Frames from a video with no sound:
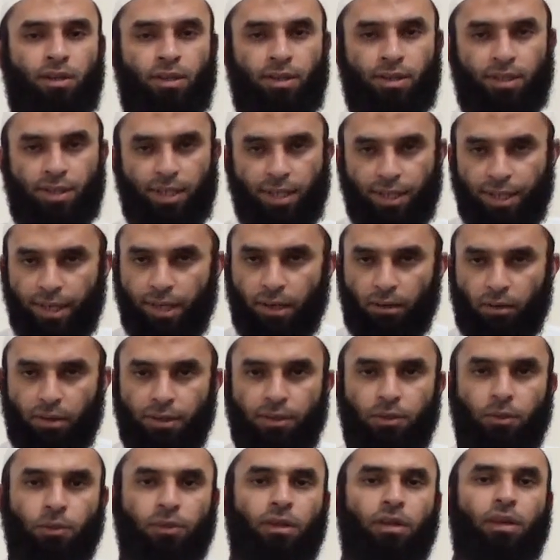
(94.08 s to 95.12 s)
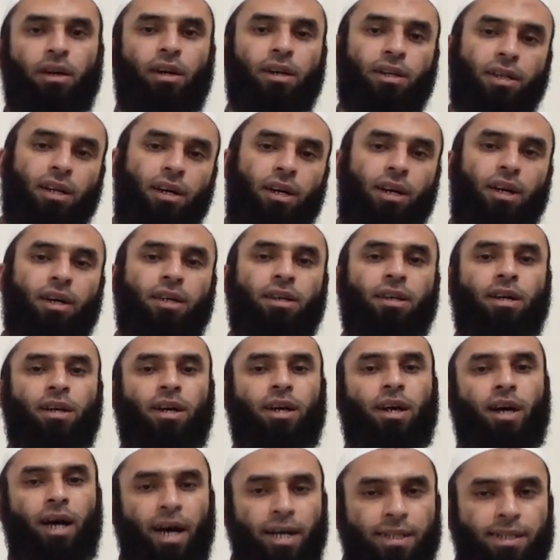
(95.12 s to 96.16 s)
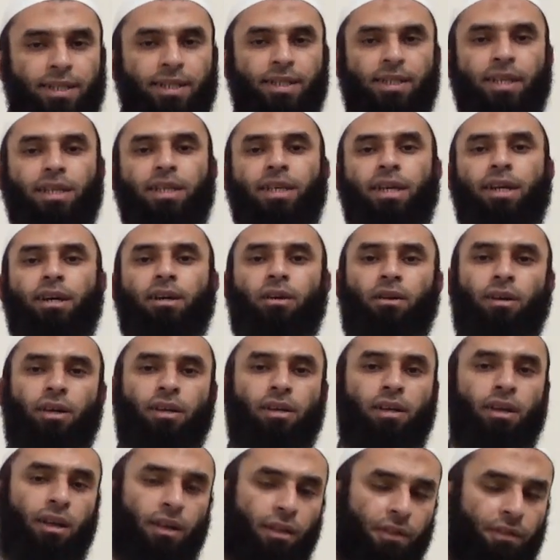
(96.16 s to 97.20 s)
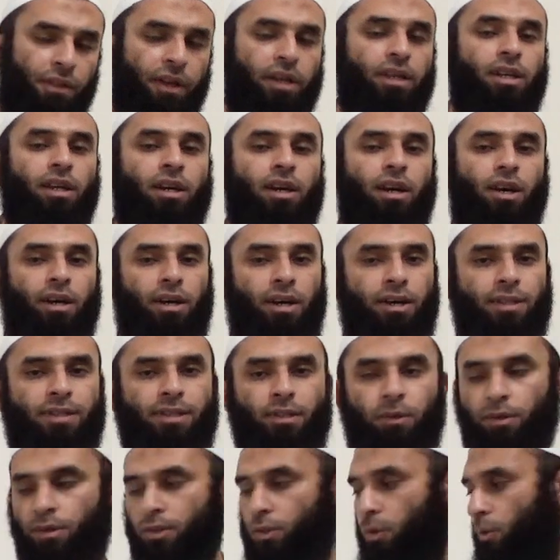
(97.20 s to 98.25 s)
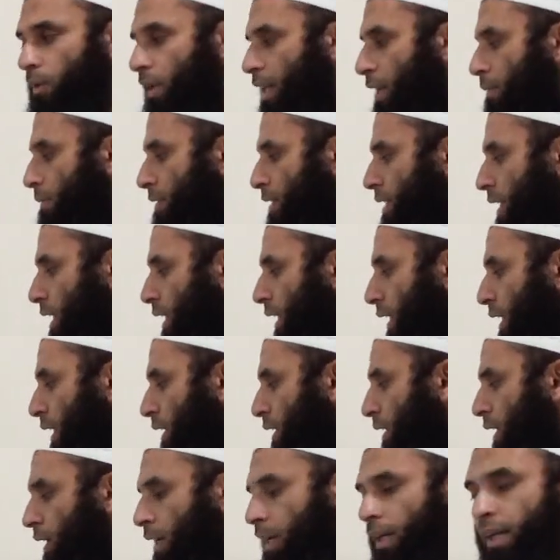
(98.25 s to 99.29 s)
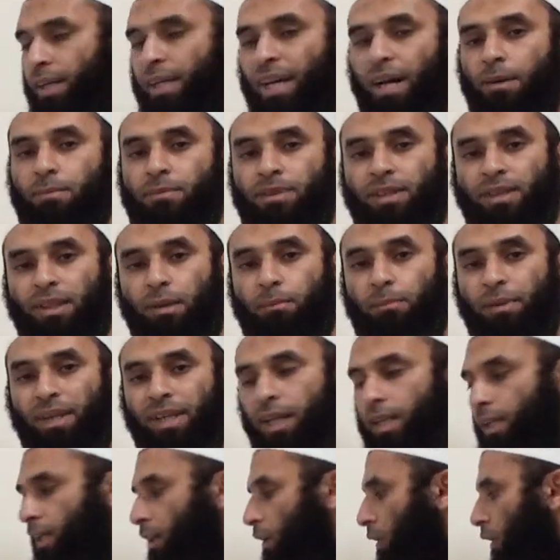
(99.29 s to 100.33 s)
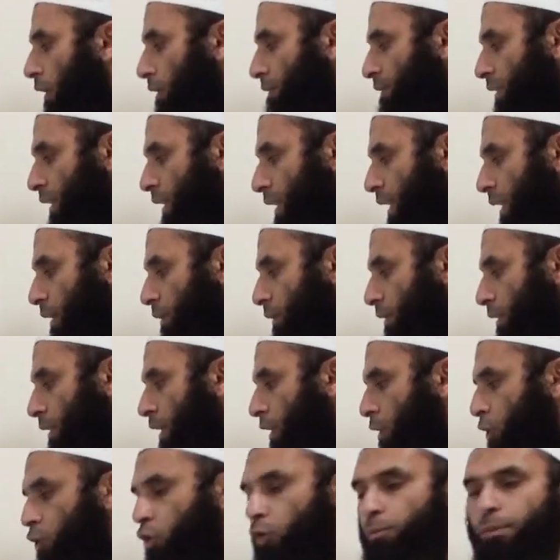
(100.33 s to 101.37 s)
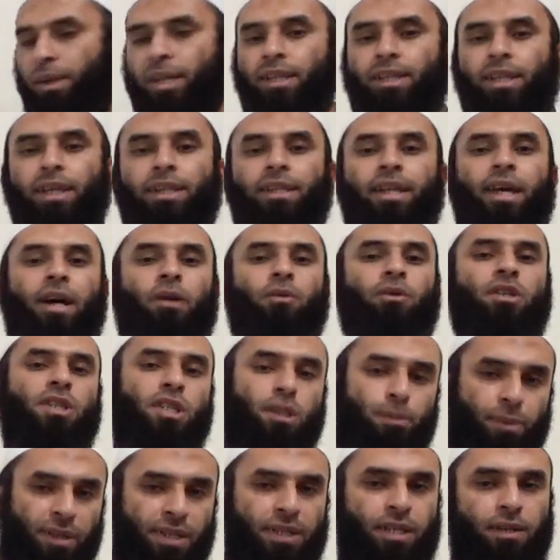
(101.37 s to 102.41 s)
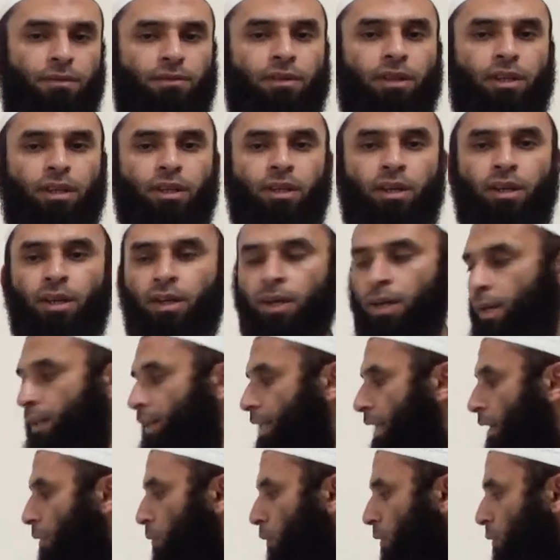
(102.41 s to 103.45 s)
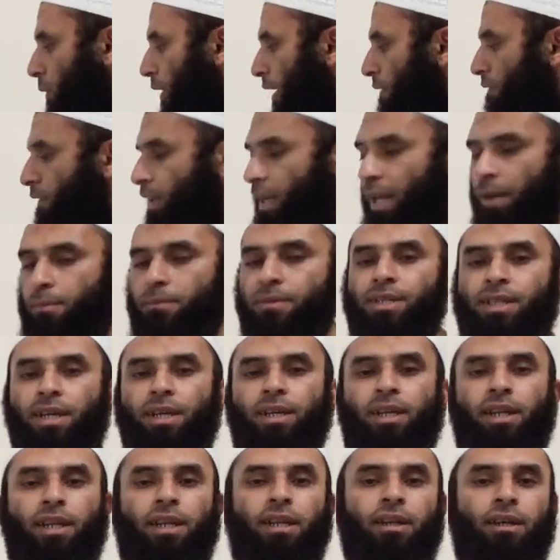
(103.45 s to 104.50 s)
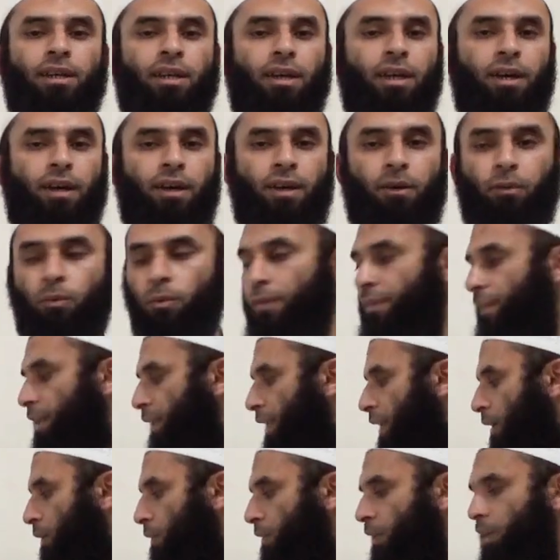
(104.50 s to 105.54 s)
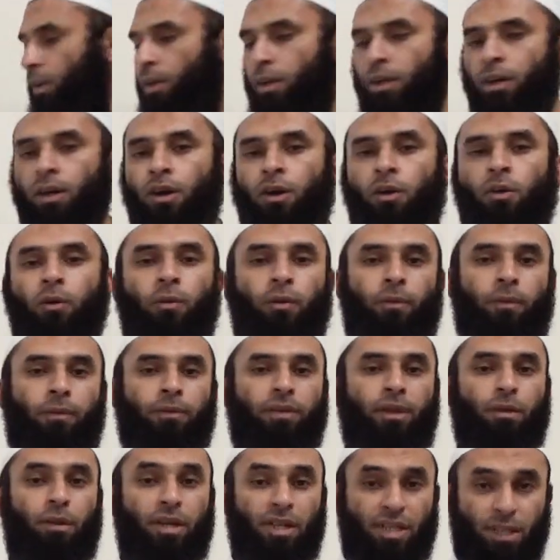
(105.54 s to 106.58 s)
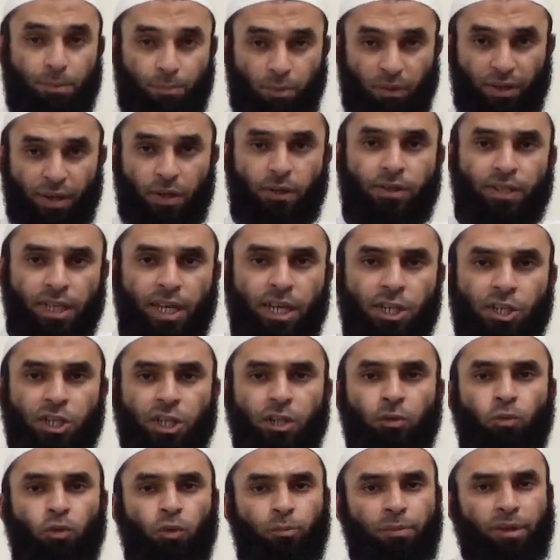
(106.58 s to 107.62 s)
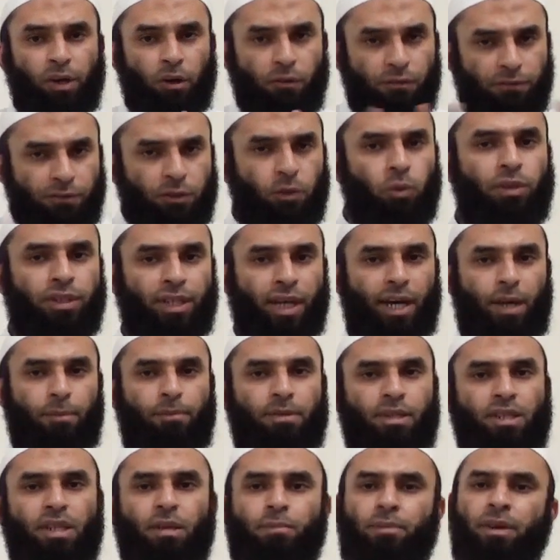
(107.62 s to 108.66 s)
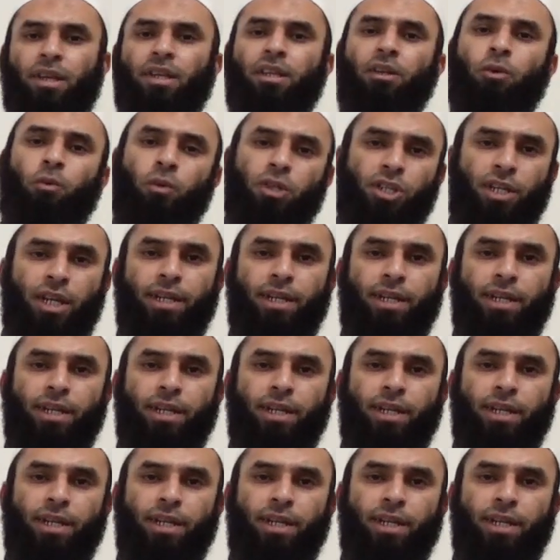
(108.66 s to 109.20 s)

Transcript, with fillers: Sayyaratun, a car, As-Sayyara, the car, and so on. So Laam al-Saakinah comes in the beginning of the noun to make that noun specific. Now, when we have a Laam al-Saakinah with the noun, The, its pronunciation will be of two types, depending which